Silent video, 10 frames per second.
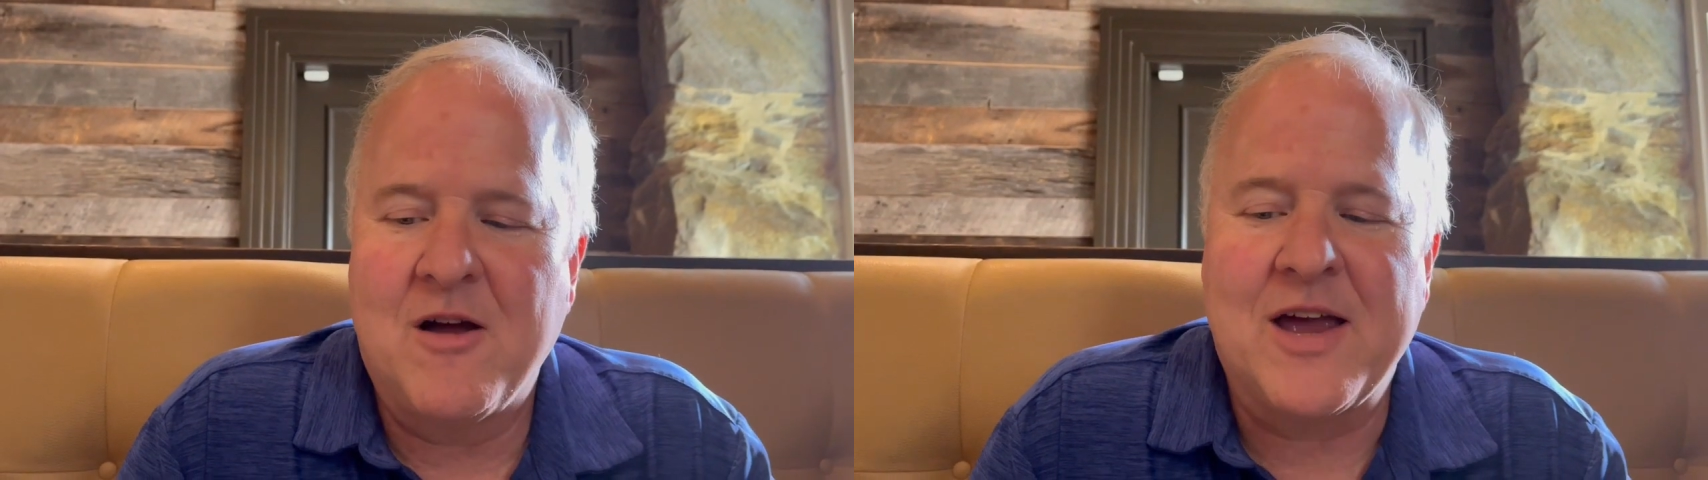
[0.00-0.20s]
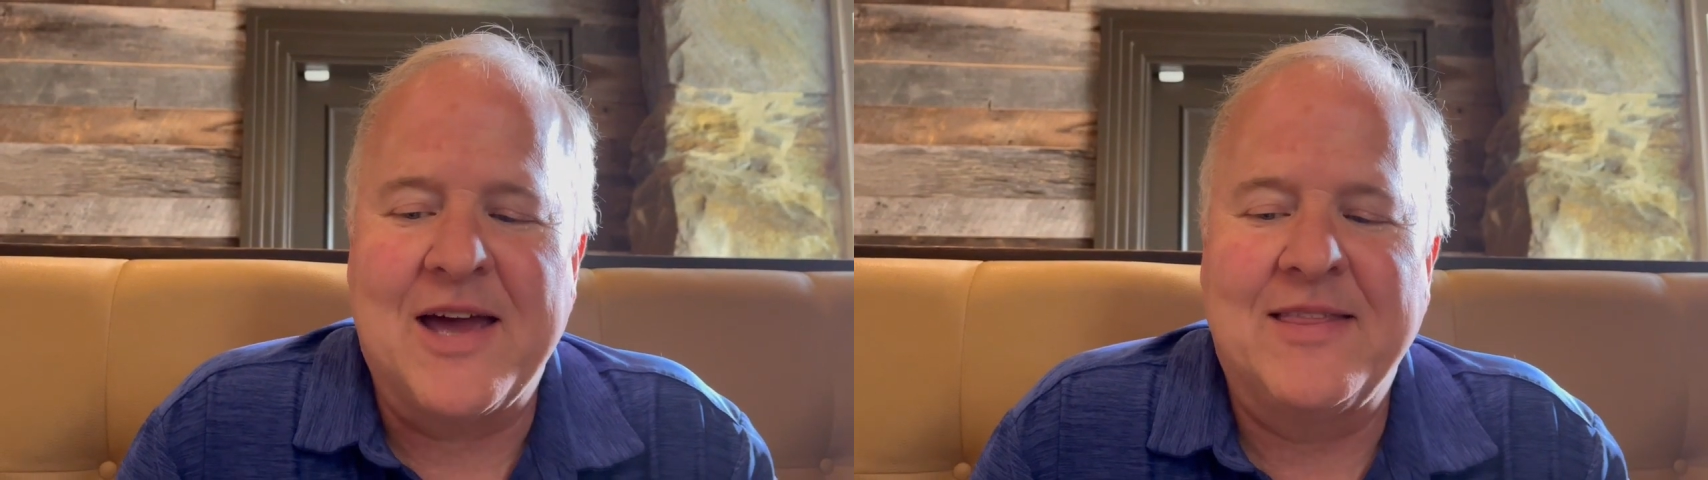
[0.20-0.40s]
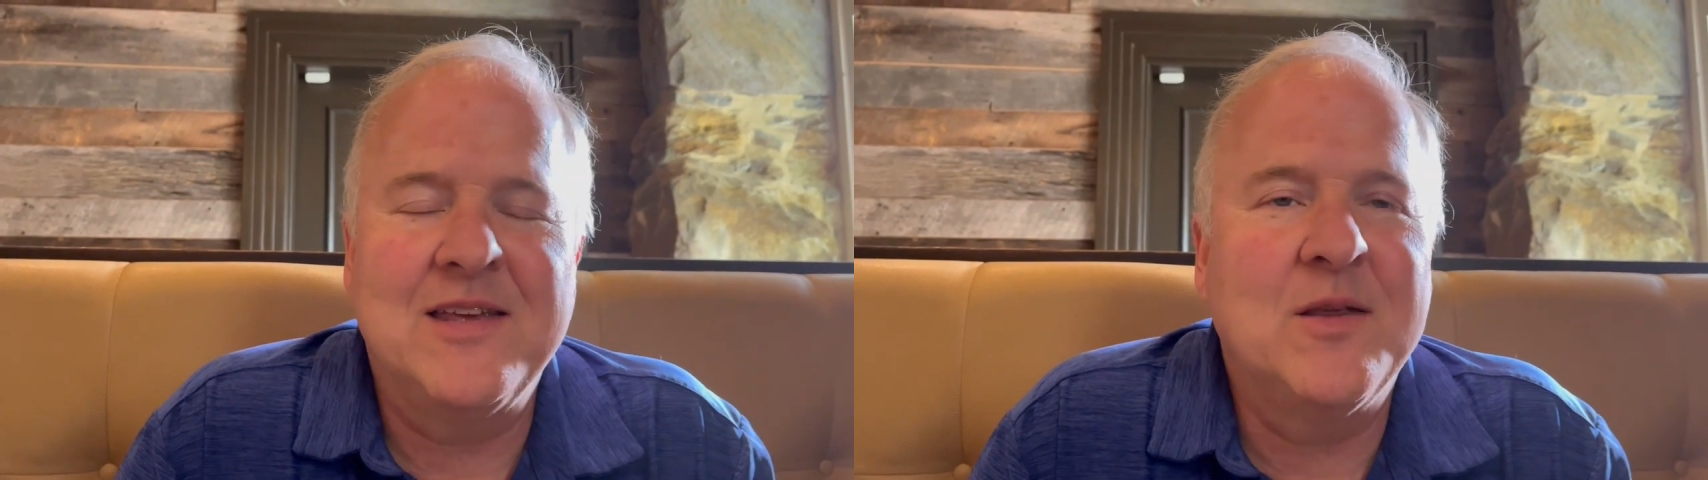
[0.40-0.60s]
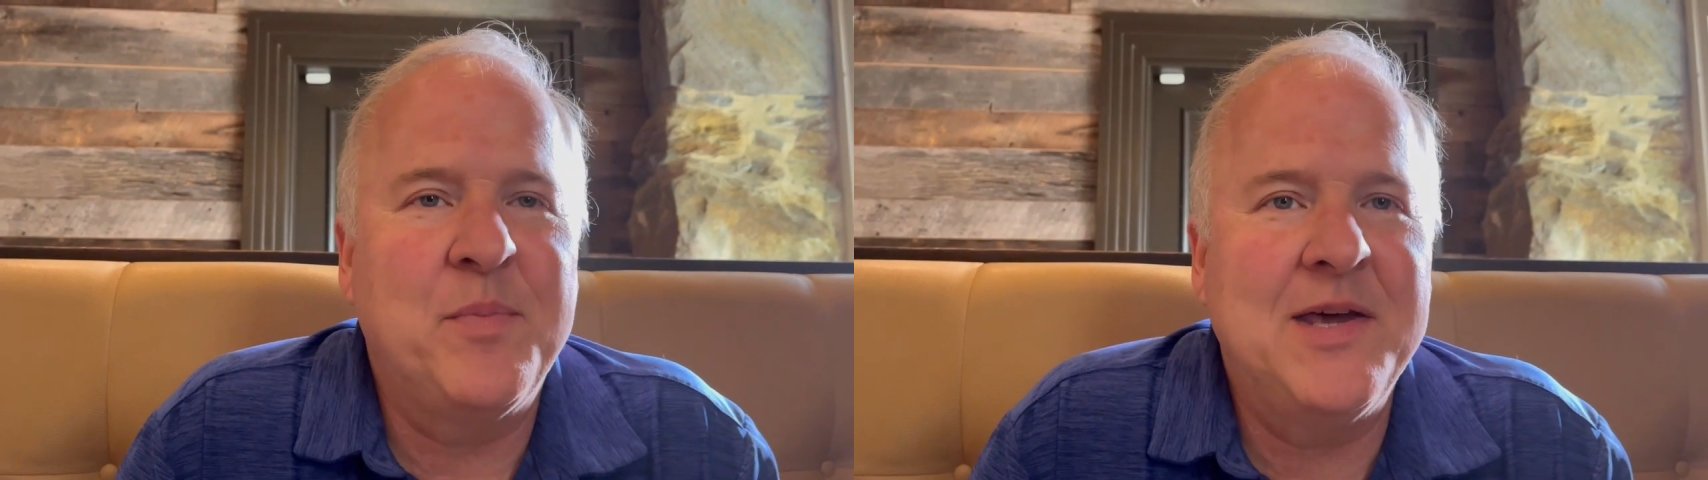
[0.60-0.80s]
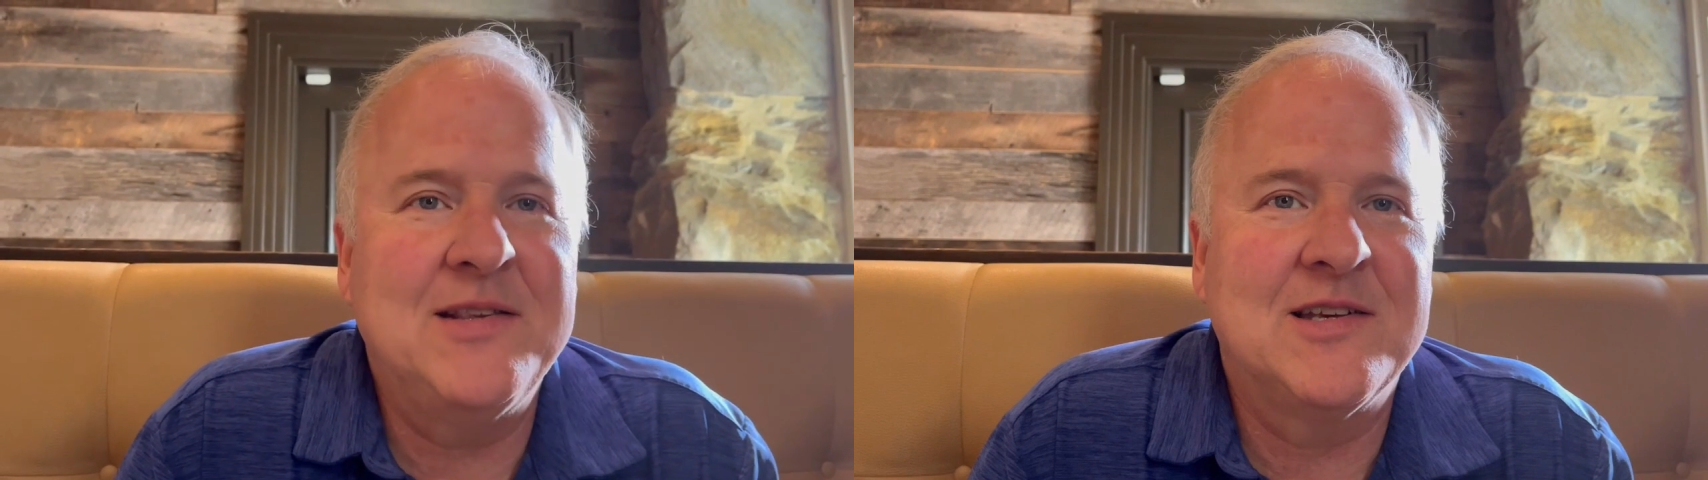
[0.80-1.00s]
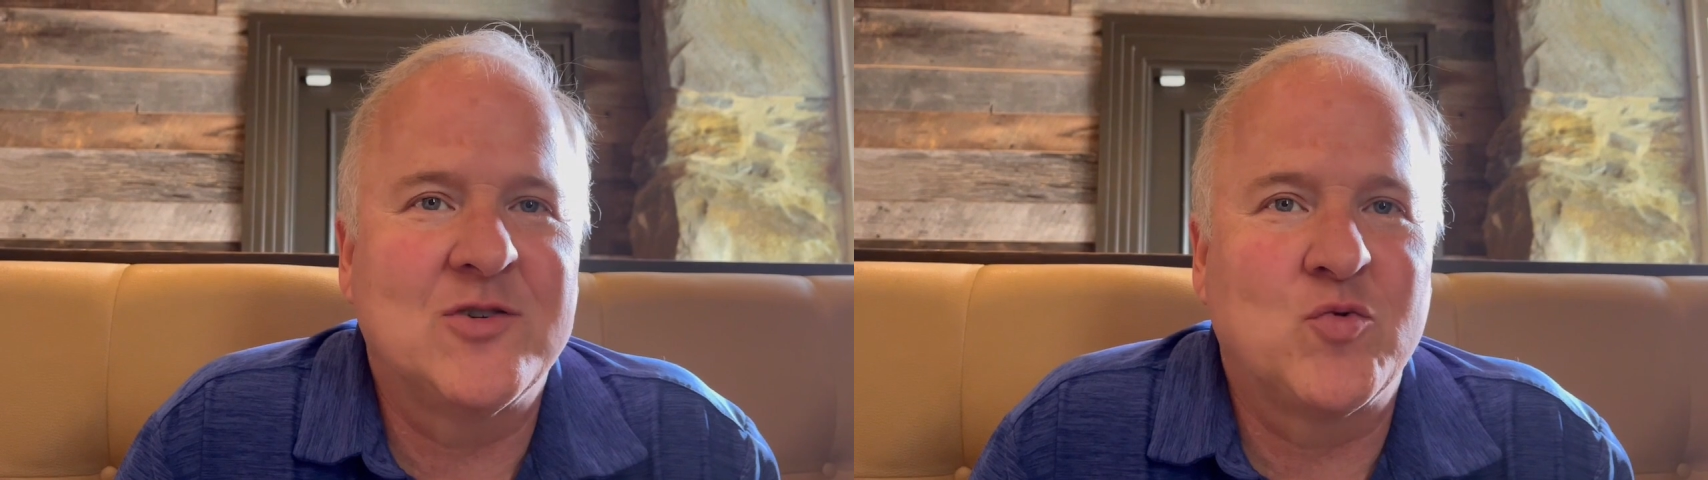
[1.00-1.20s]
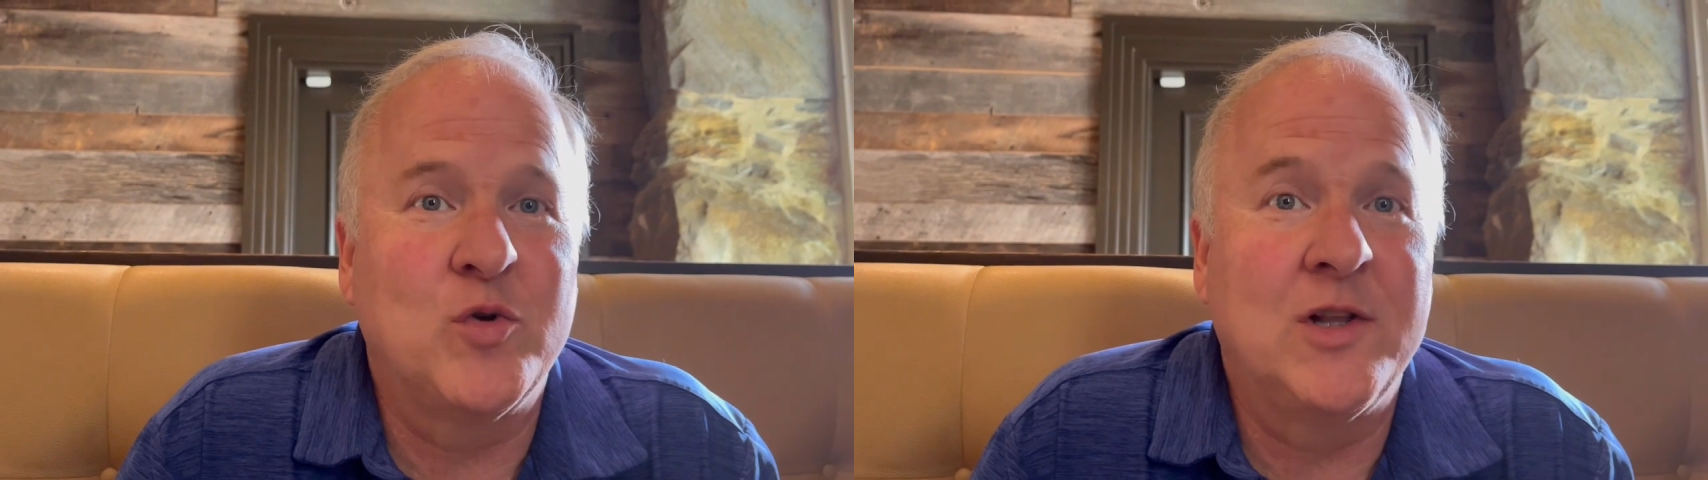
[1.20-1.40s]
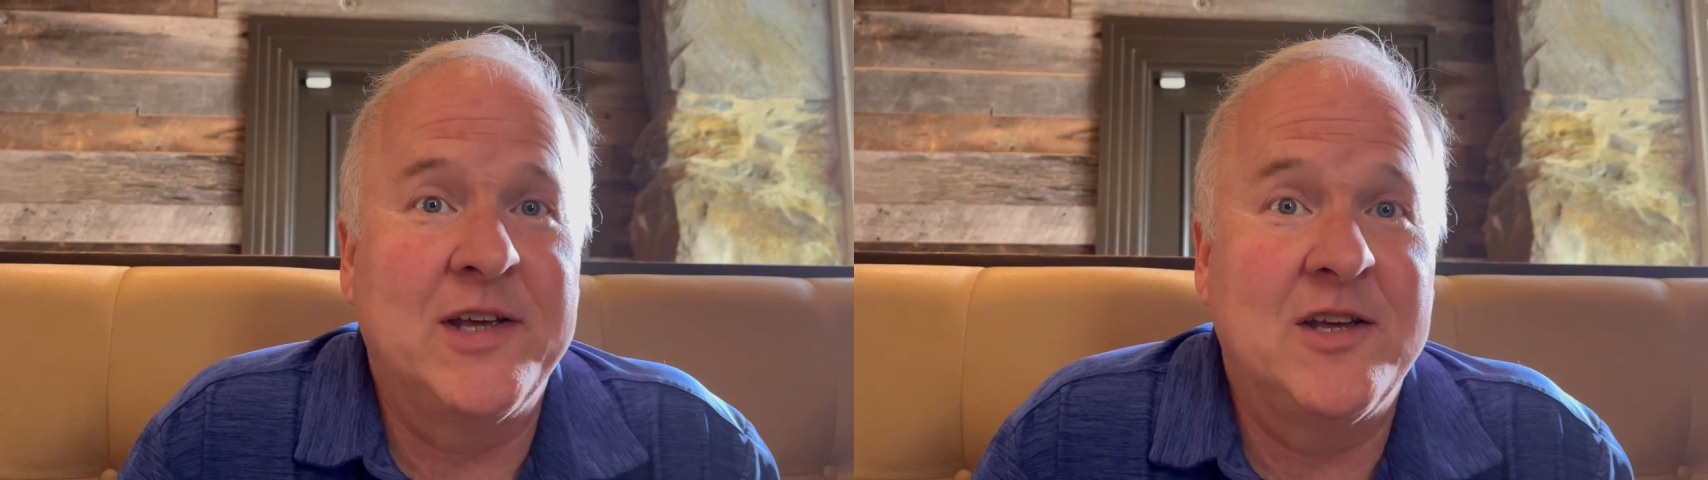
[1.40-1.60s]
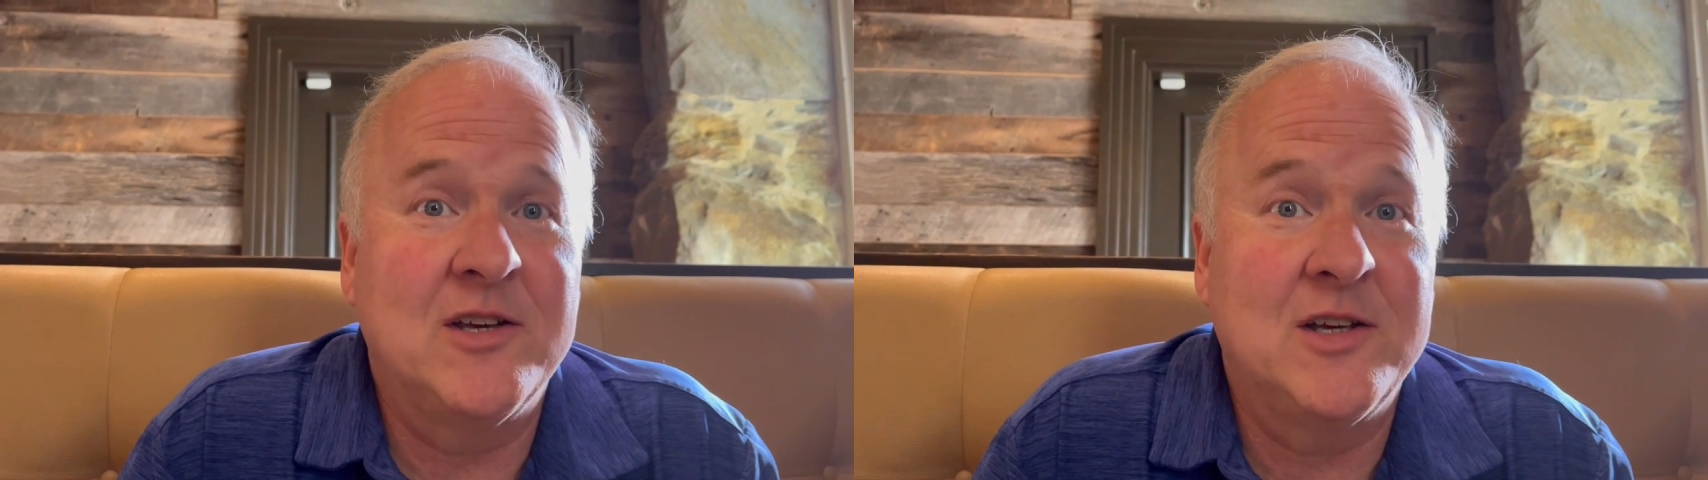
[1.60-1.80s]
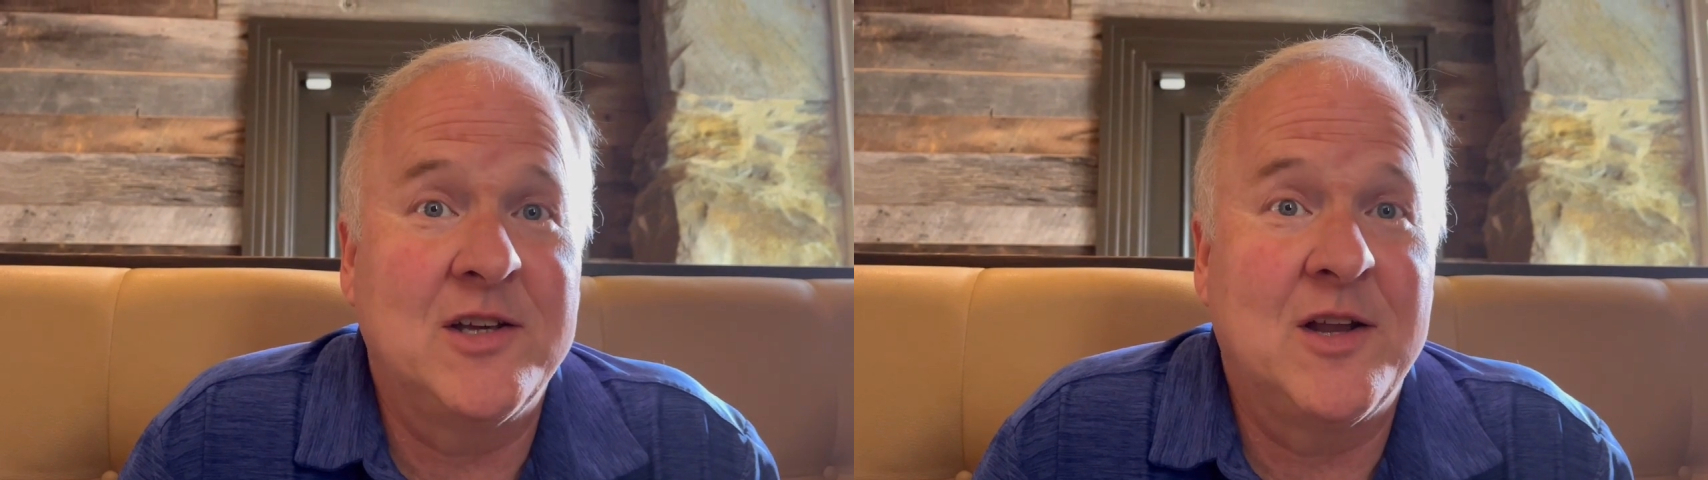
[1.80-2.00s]
Okay, I think the pizza is really
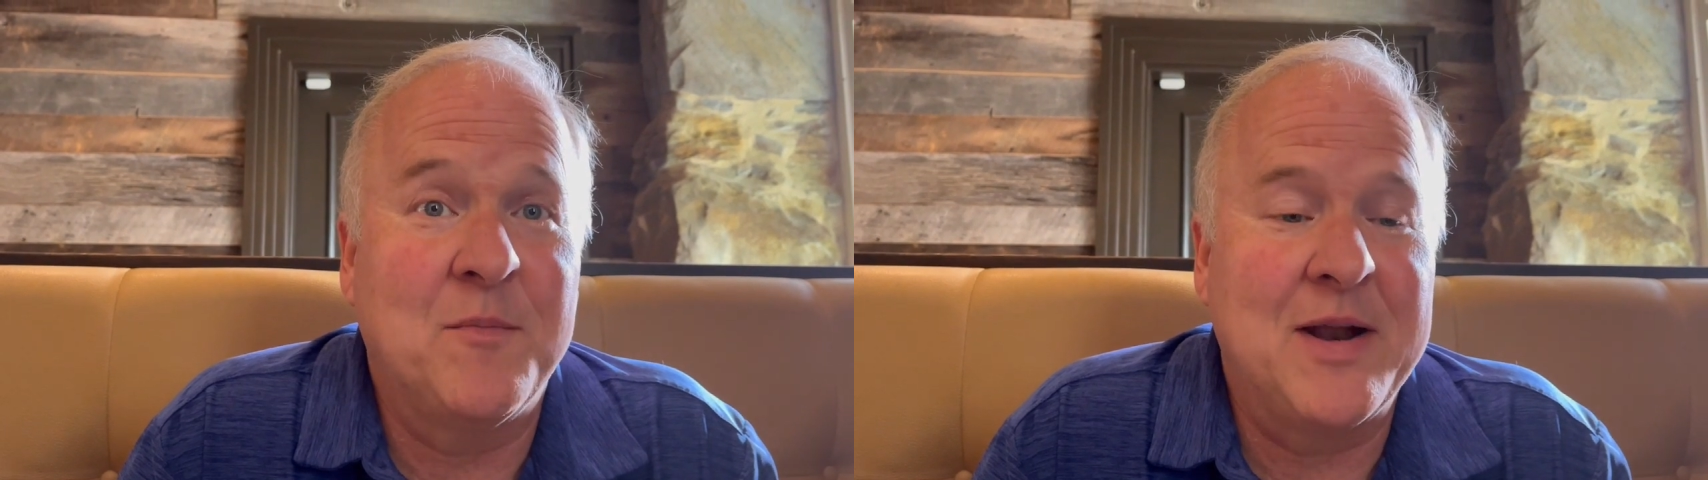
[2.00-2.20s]
good,